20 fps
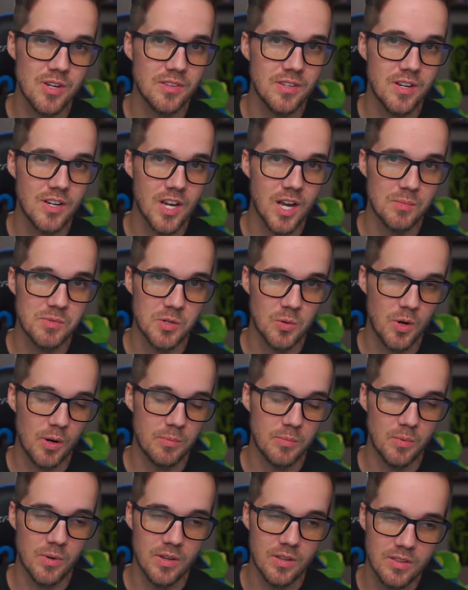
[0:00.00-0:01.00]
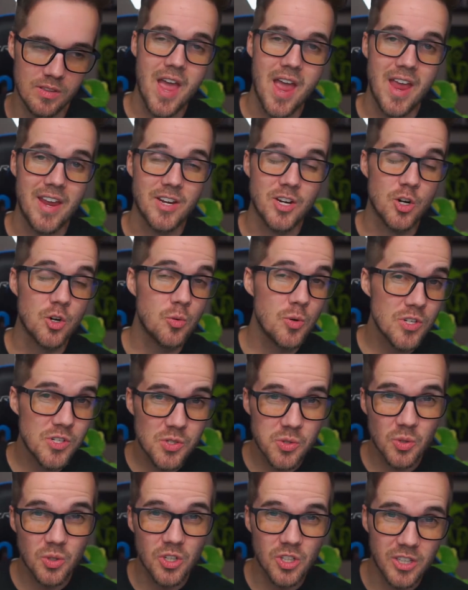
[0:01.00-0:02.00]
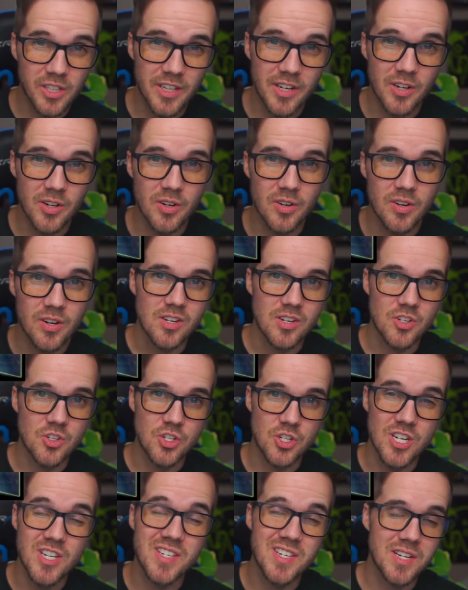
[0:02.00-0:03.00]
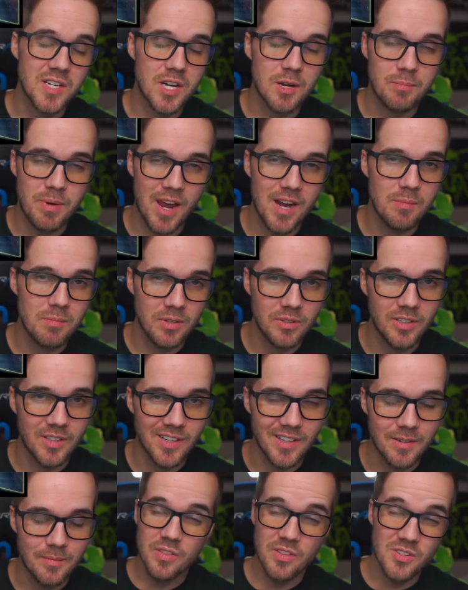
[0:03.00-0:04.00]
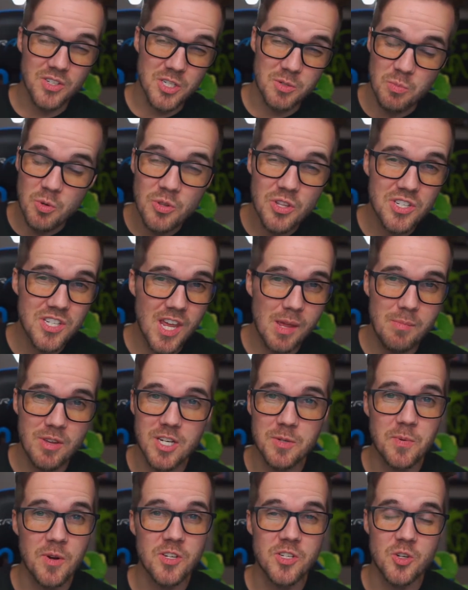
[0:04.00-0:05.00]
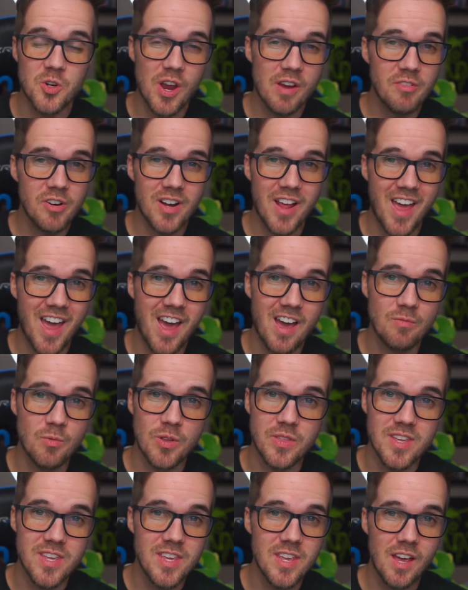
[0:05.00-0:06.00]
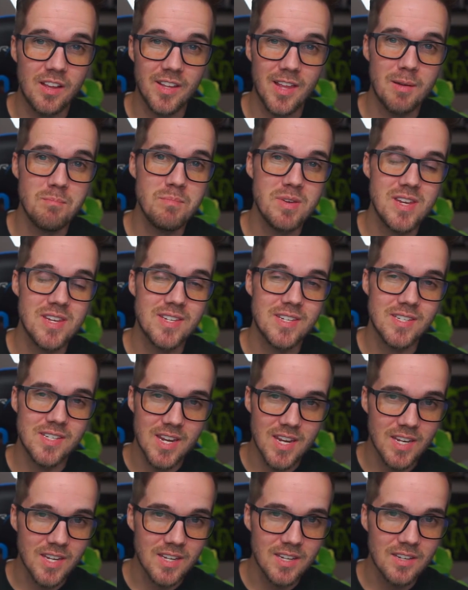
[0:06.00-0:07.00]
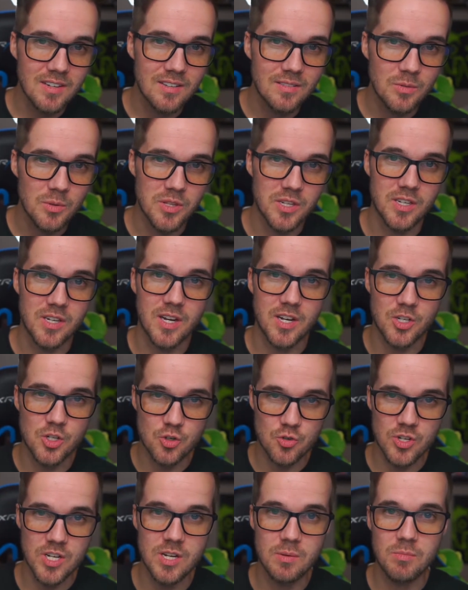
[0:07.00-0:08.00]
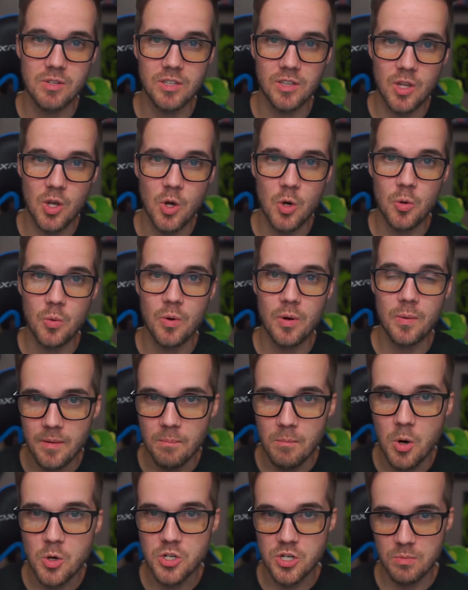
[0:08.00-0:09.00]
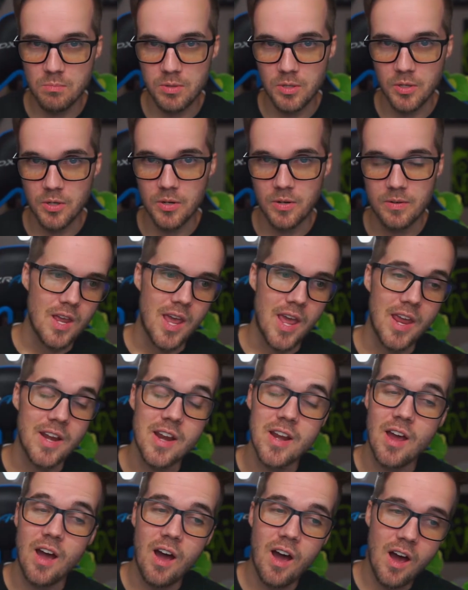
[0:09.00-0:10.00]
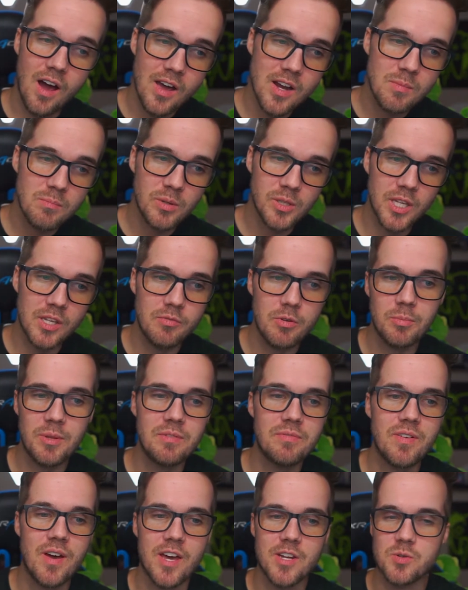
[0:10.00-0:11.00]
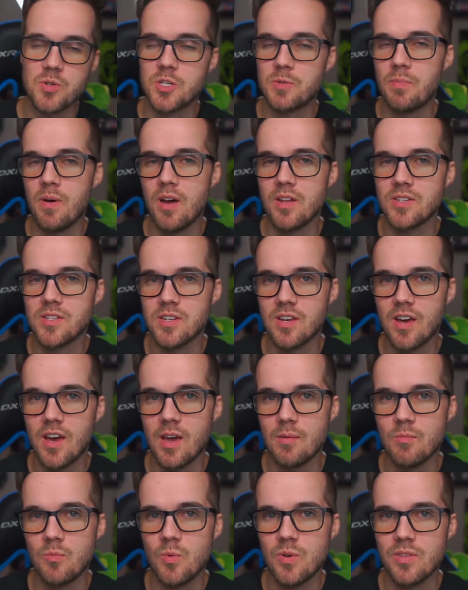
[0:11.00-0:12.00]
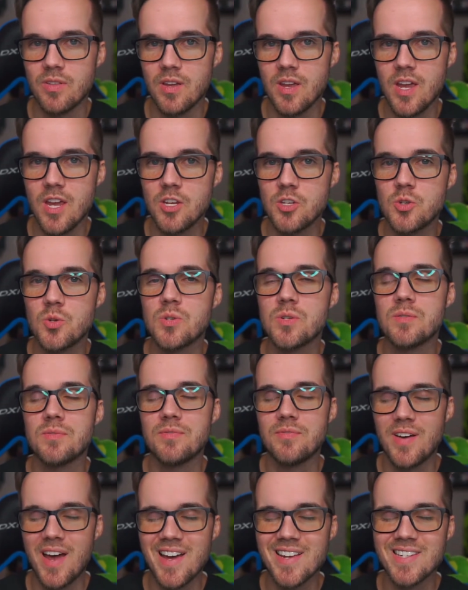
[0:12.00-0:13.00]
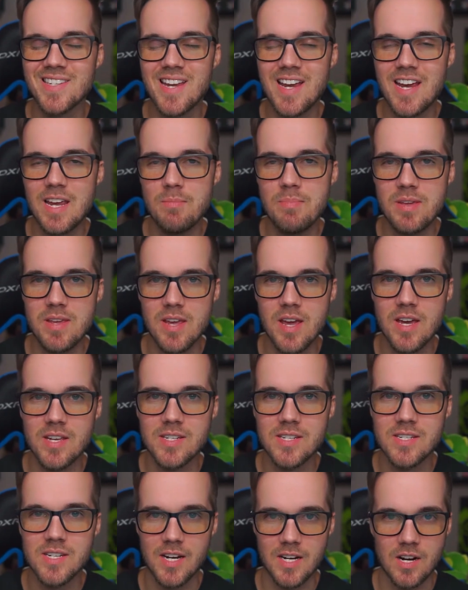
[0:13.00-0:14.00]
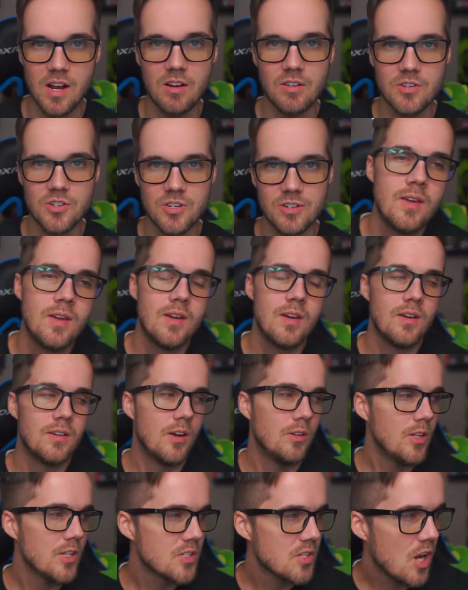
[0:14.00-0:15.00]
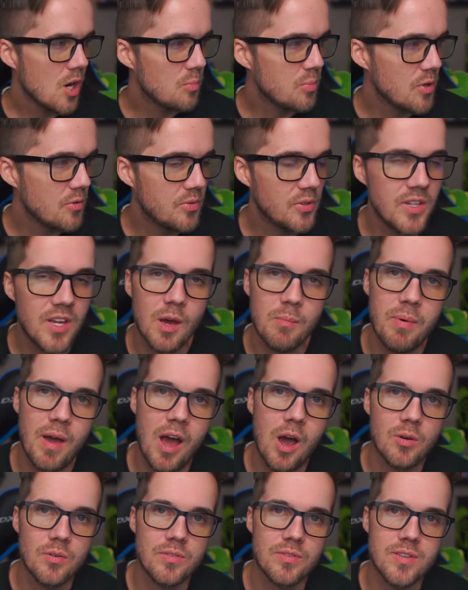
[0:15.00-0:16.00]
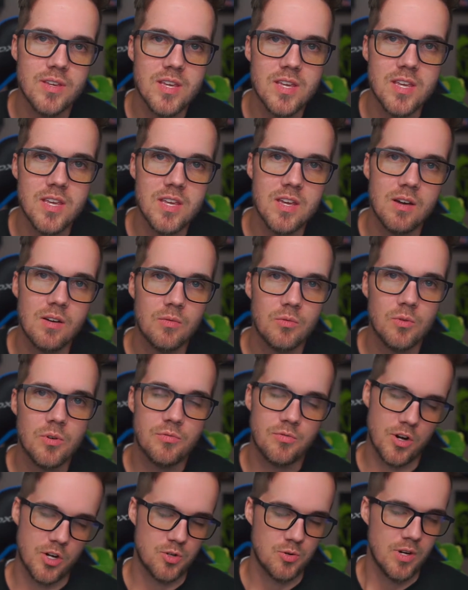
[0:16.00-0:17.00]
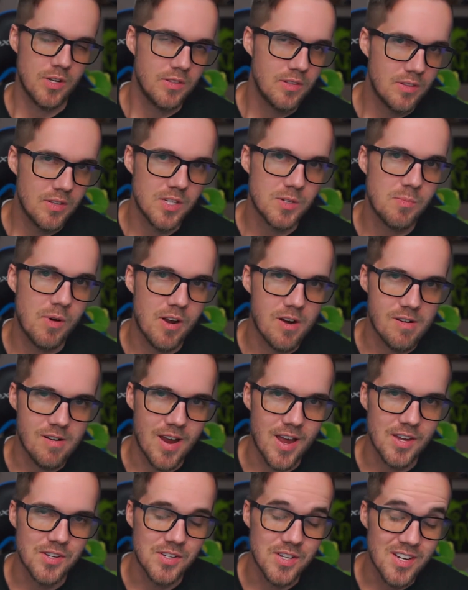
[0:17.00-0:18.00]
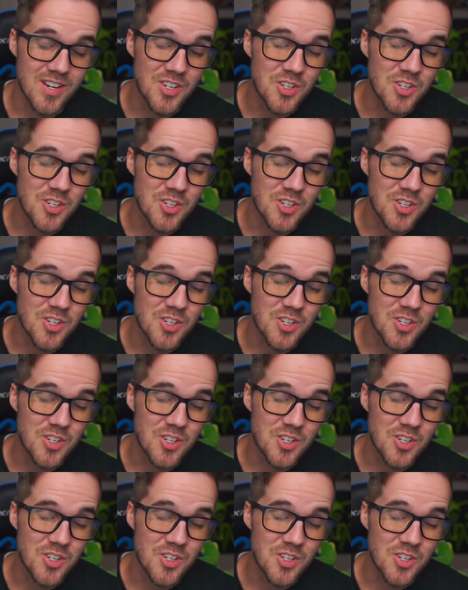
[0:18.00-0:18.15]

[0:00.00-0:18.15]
that it comes equipped with, a crystal clear G-Sync compatibility, the smoothest gaming experience you're ever gonna have with LMB Sync, extreme low motion blur, and an unbelievably fast response time with ASUS Fast IPS technology. Now let's talk briefly about the refresh rate that this monitor has. It is